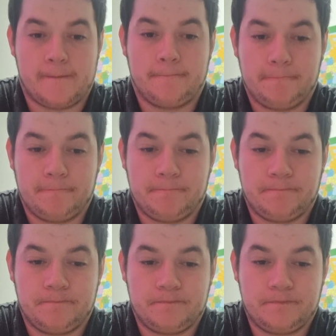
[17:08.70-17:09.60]
yeah,
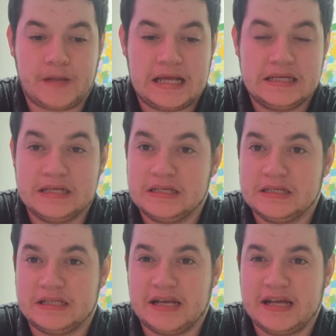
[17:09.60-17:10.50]

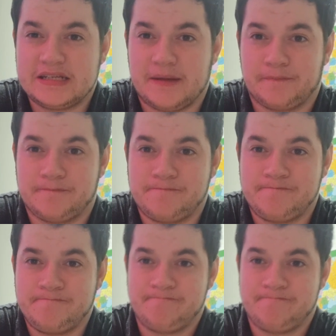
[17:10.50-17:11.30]
see you next time.